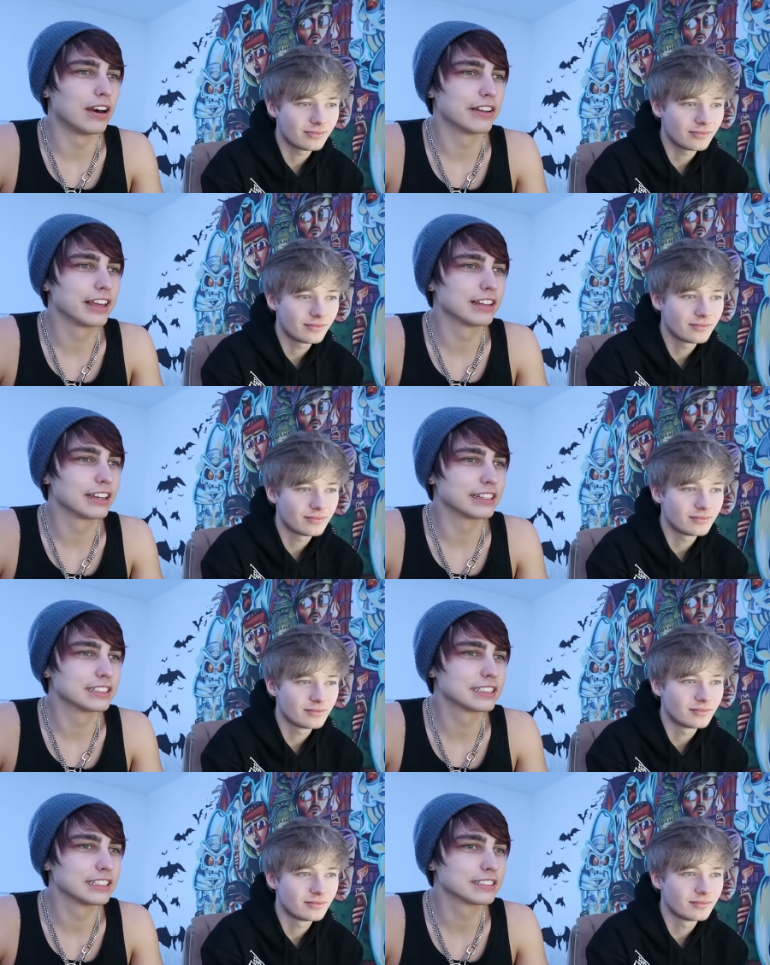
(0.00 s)
Speaker 1: Are they like
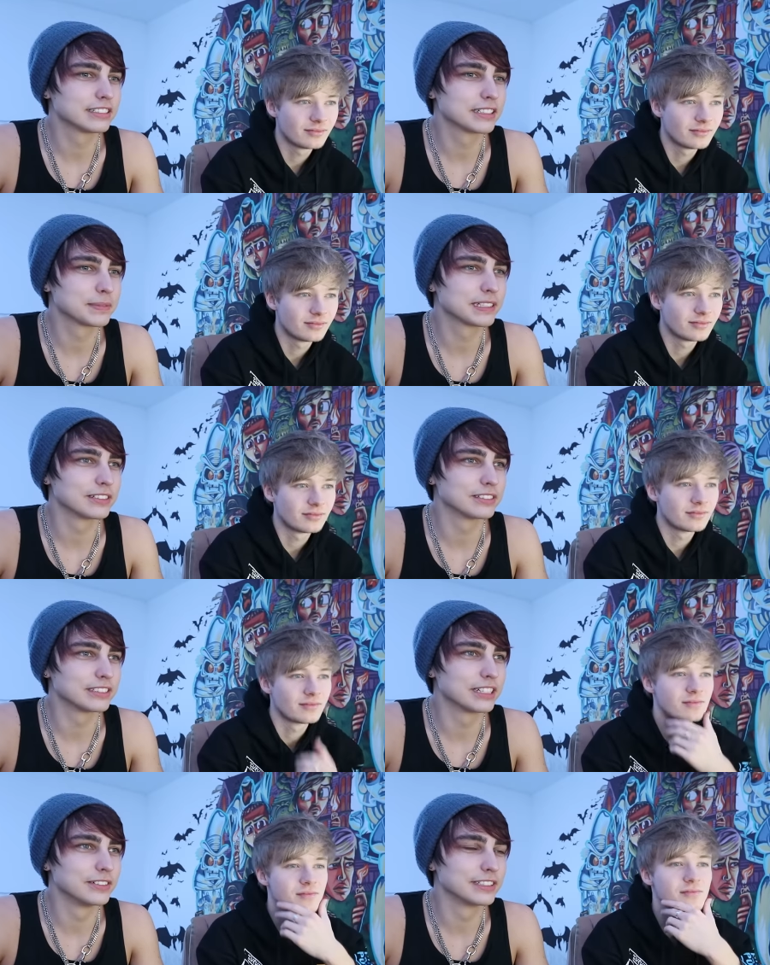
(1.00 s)
extinct or something or like
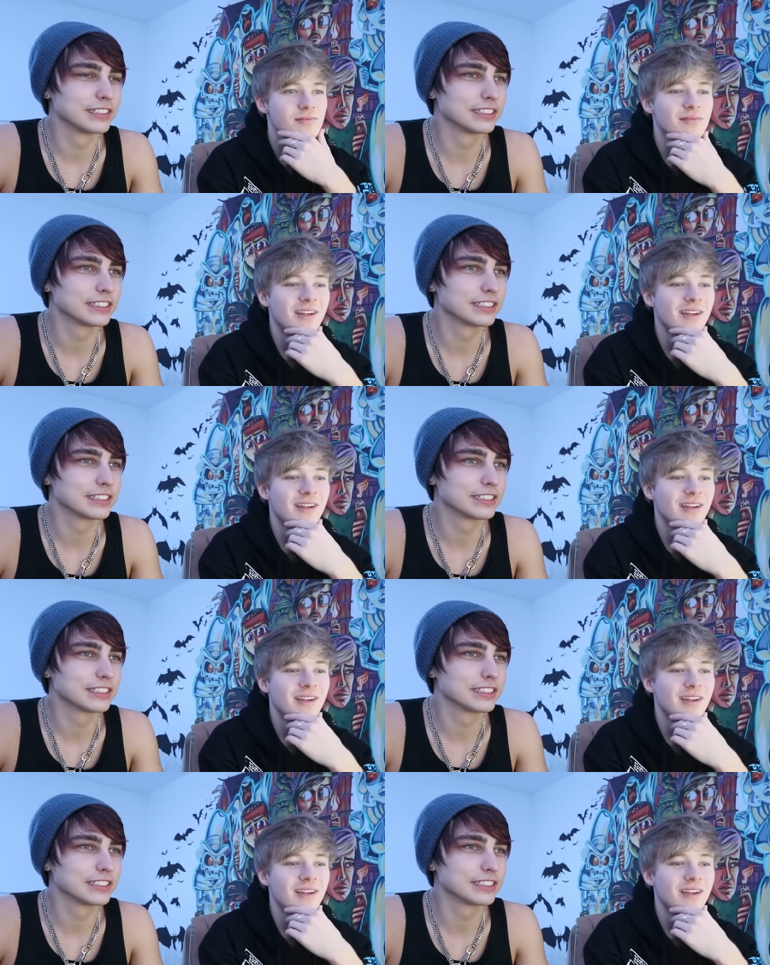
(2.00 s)
going